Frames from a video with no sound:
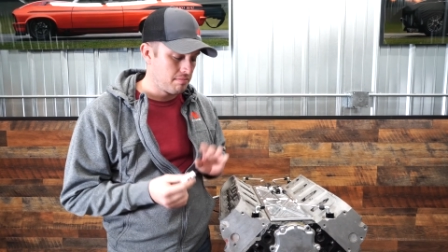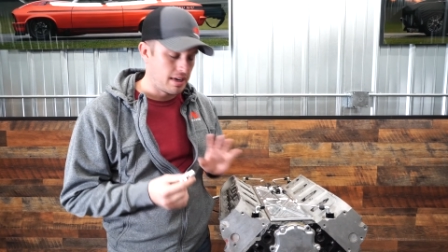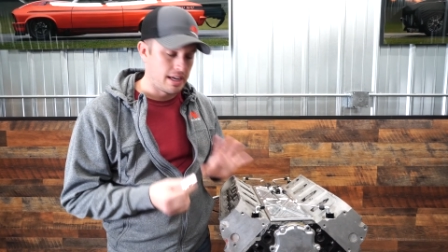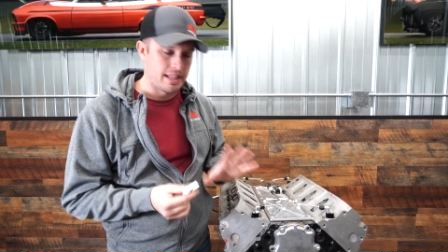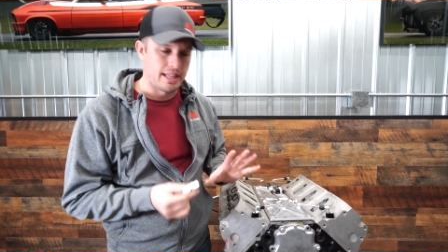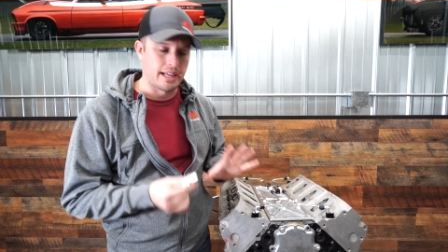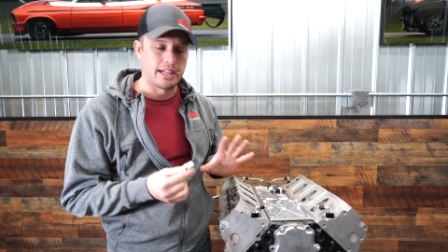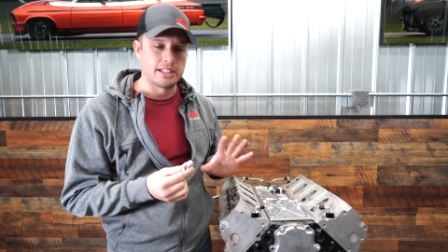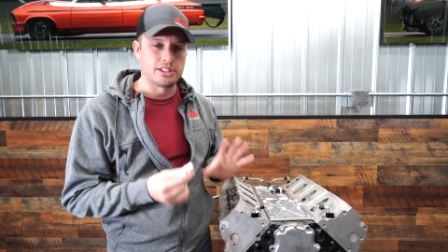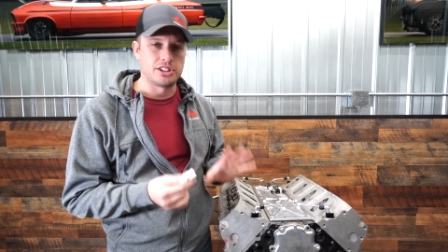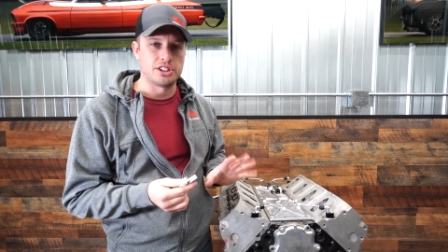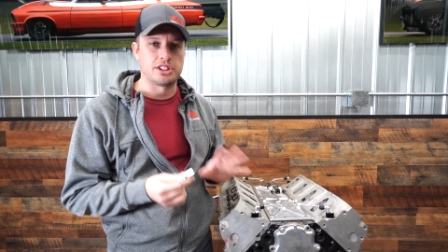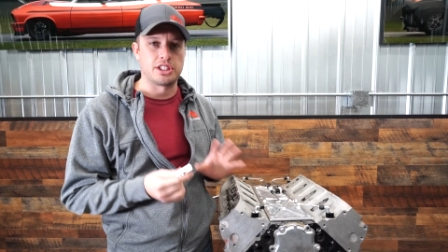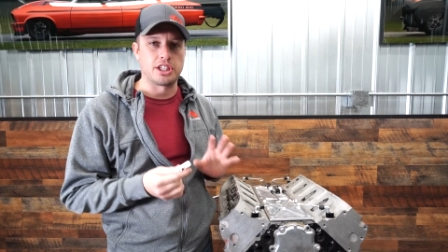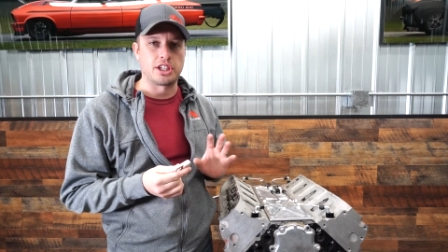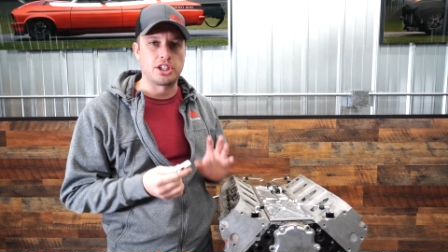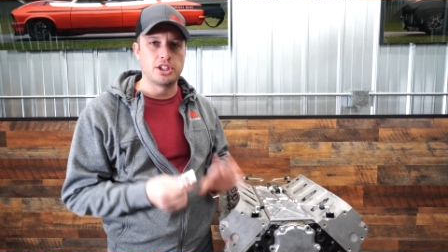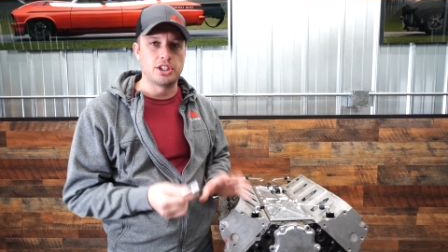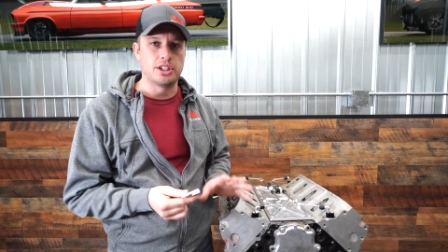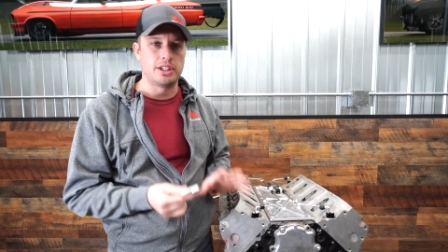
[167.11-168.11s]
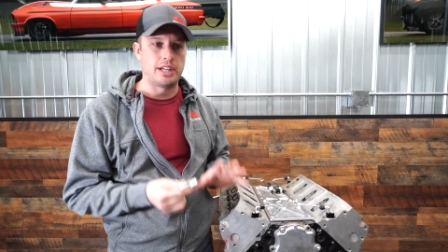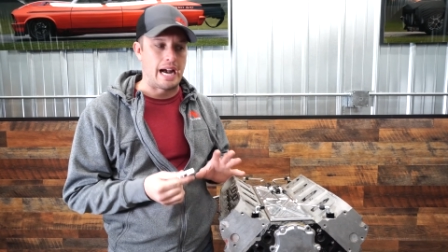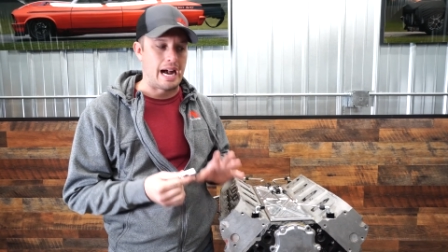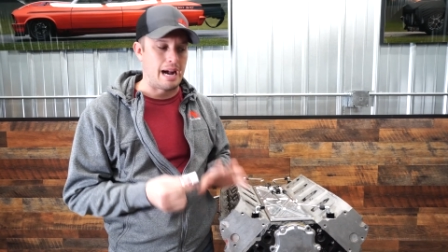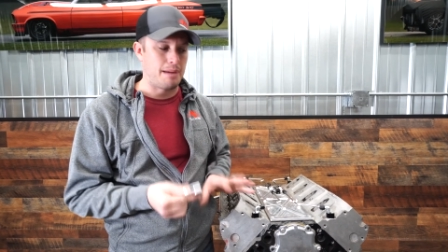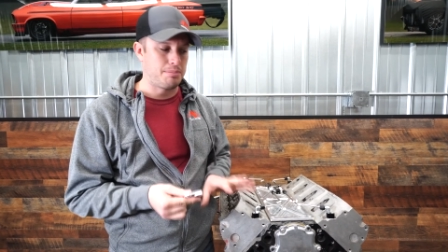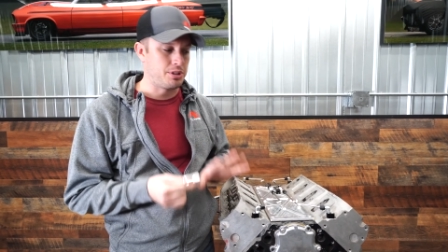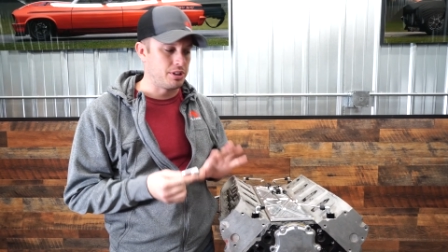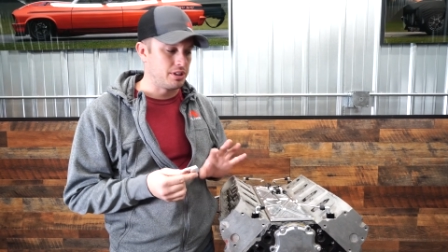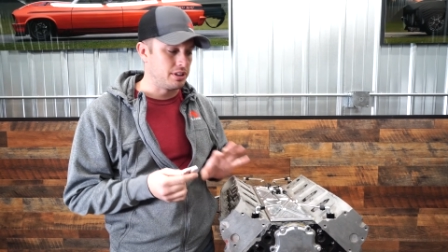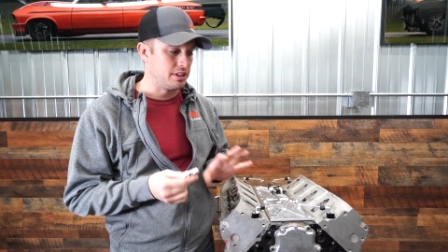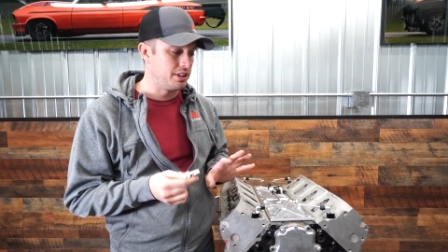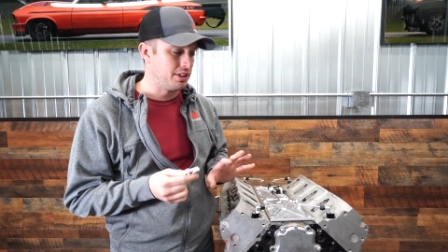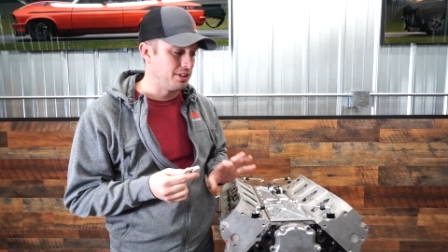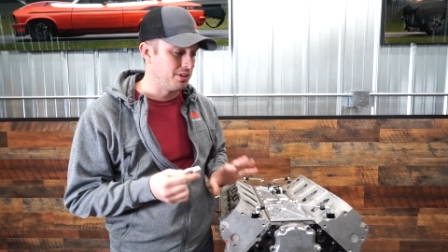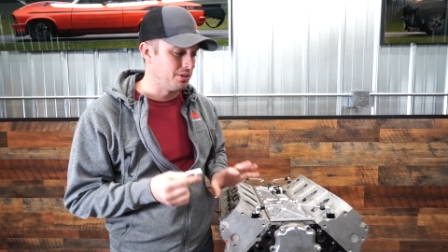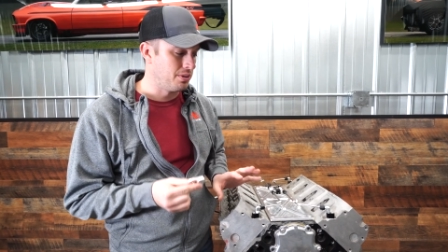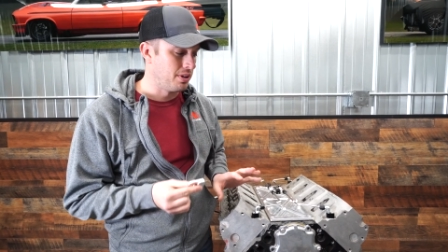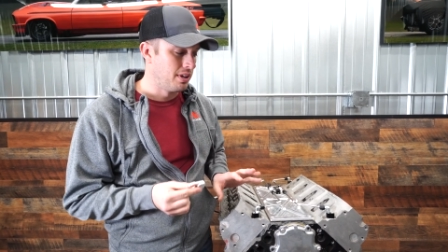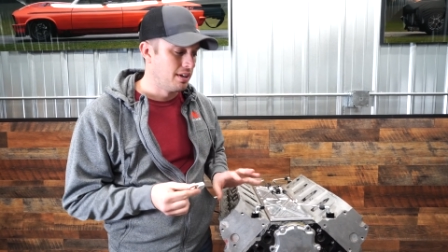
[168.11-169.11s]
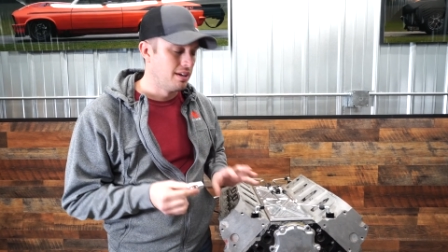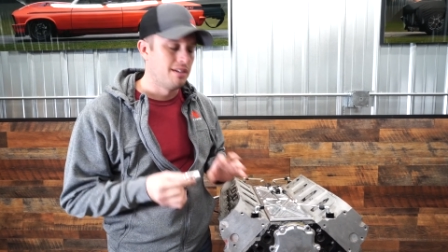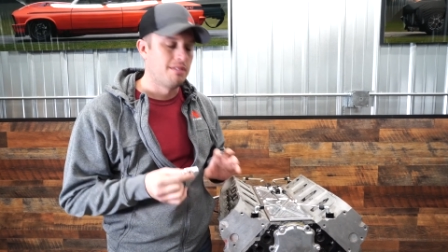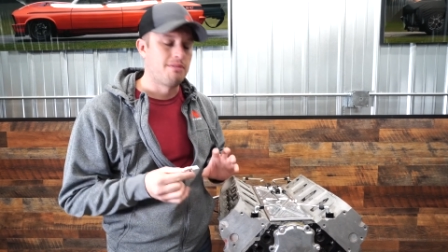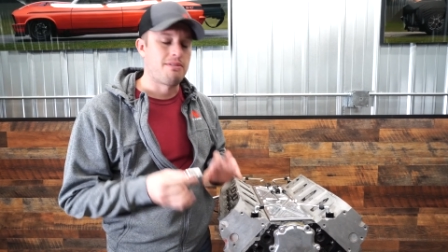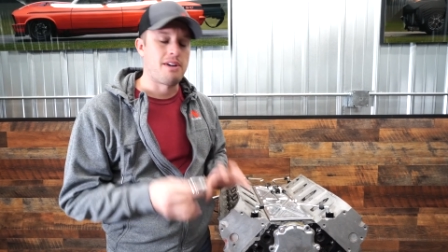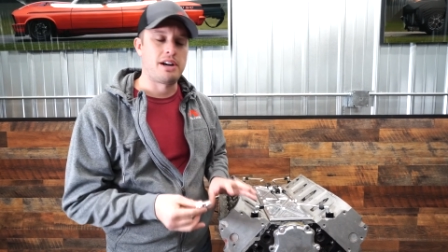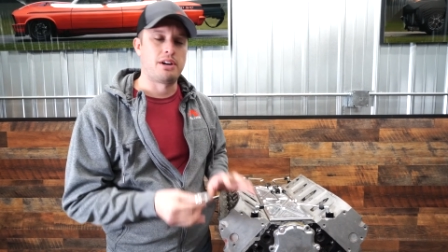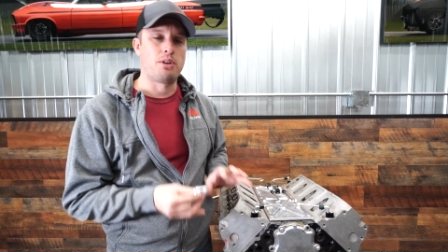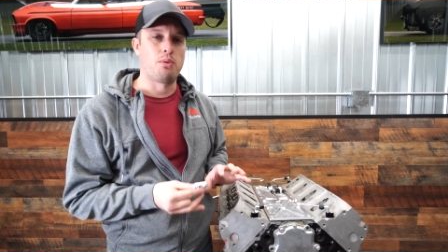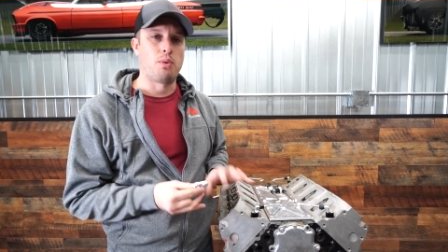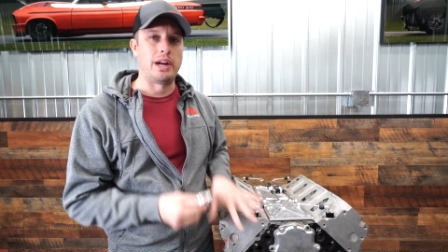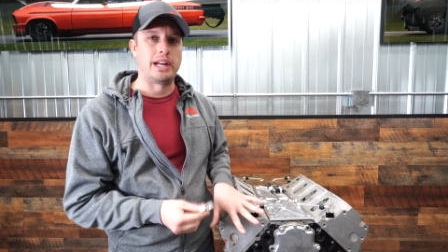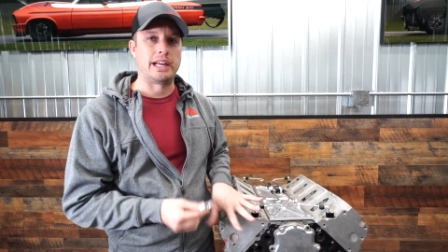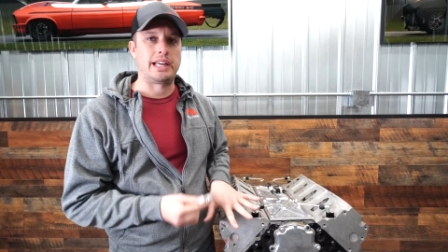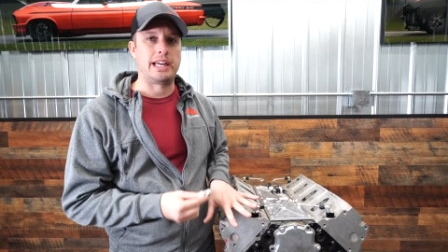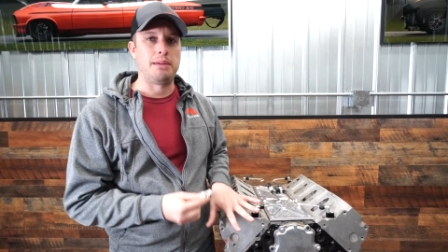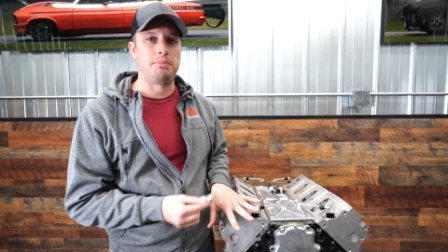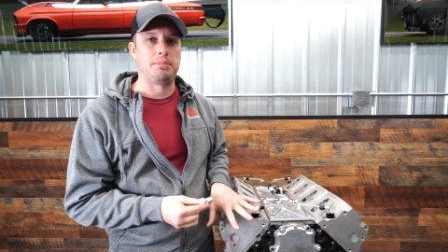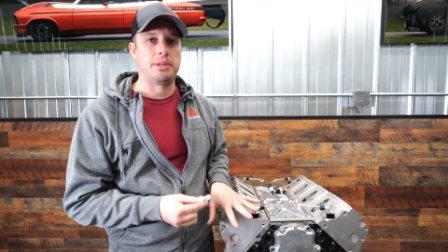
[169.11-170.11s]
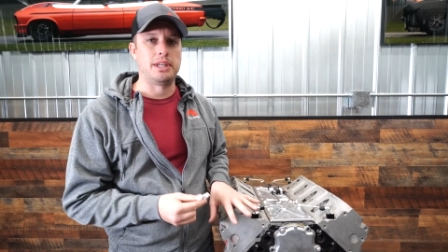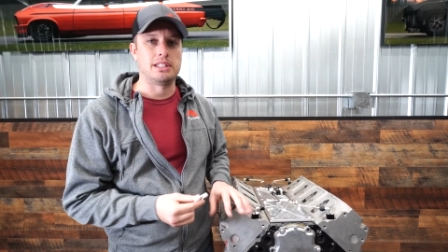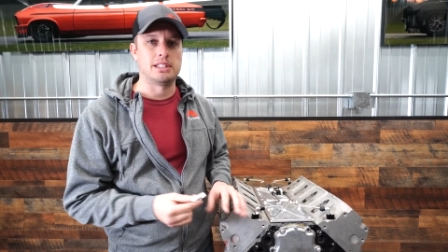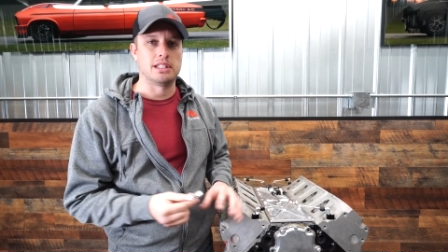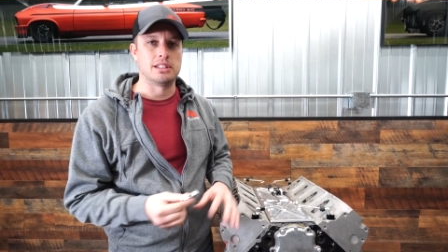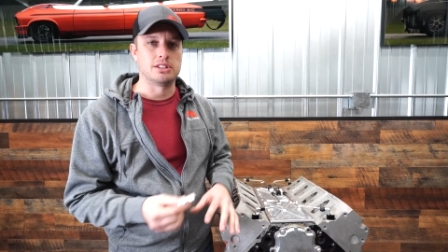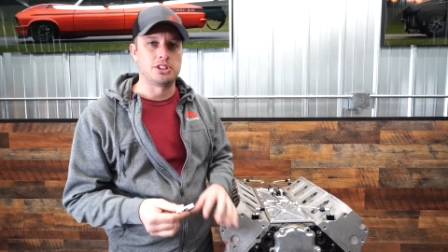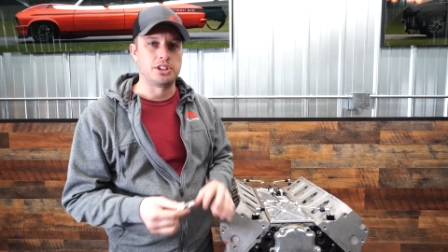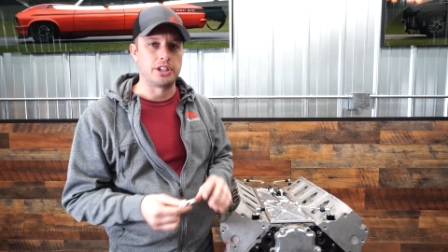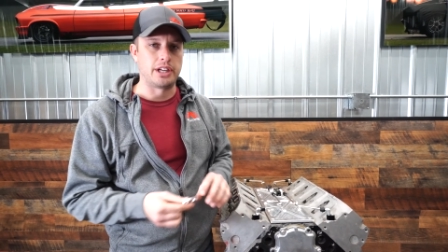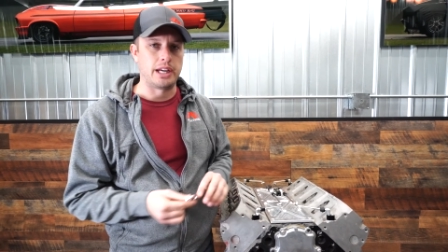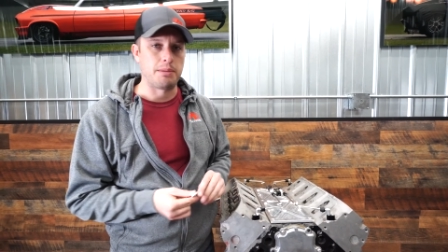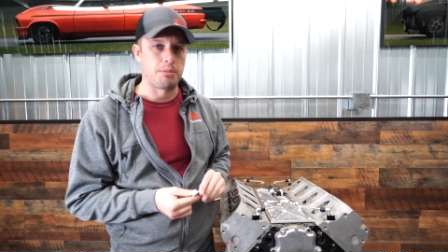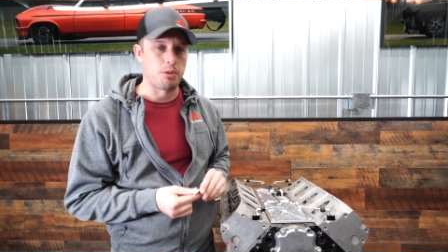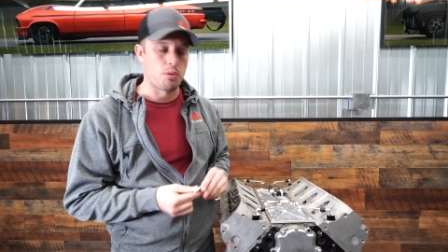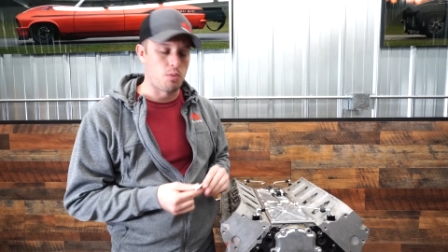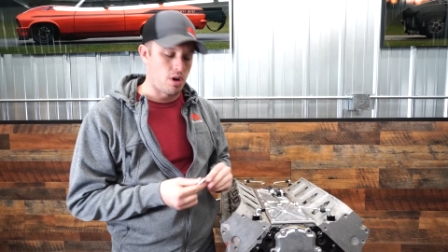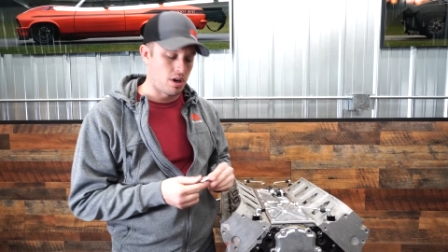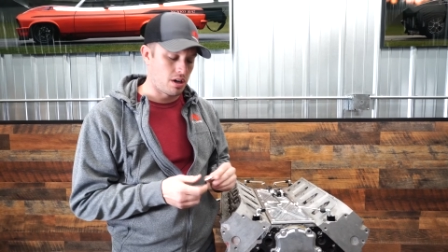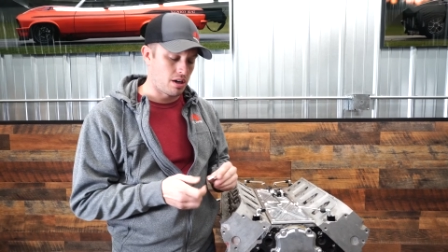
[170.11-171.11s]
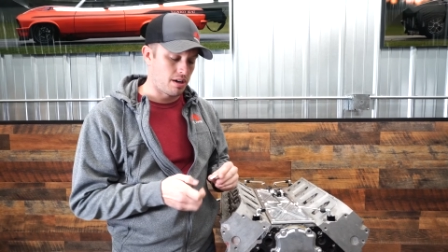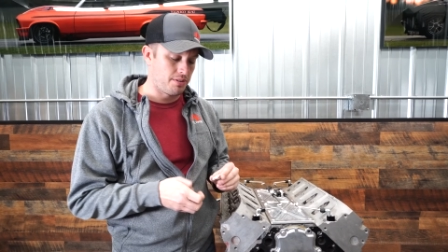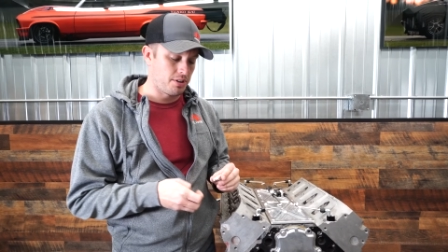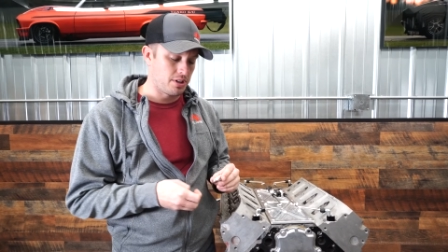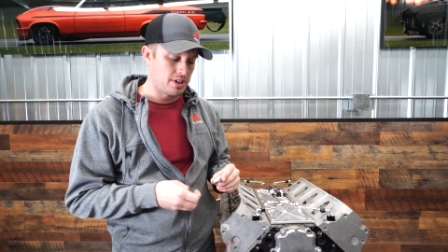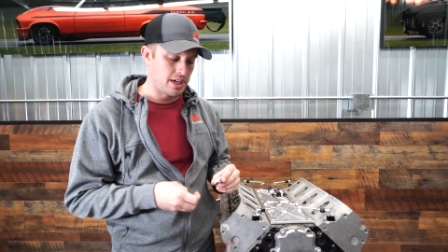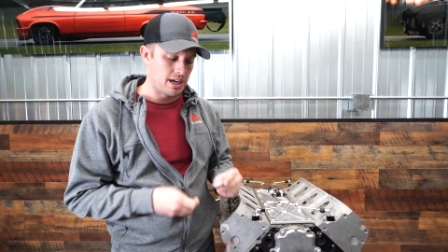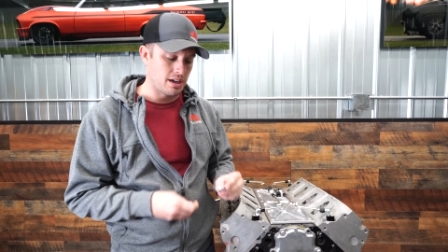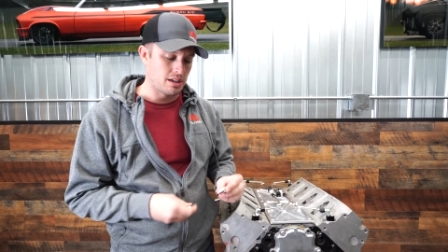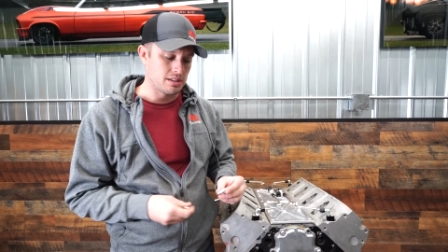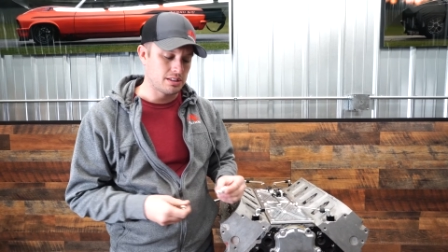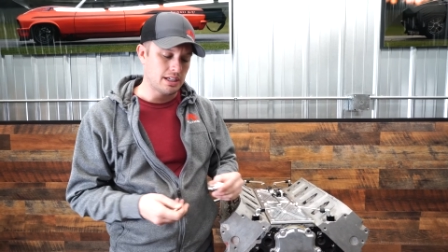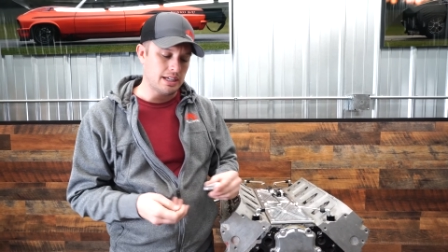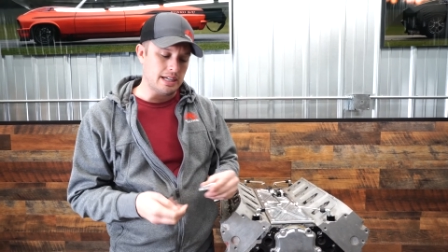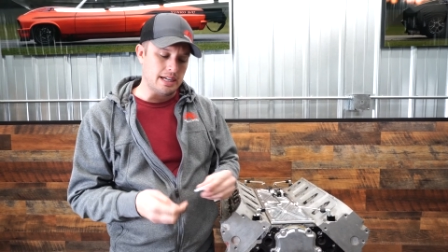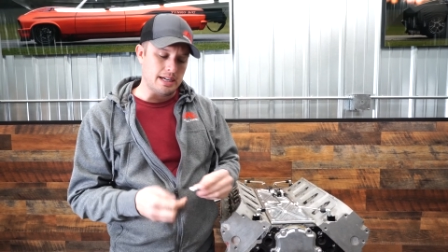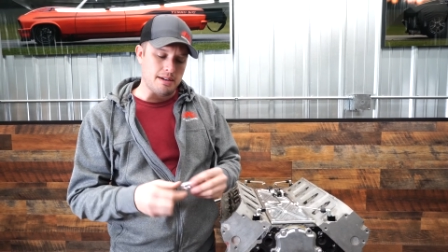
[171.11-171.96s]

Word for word: I think it's just a good option to find a way to keep these in so you keep the water off your tires.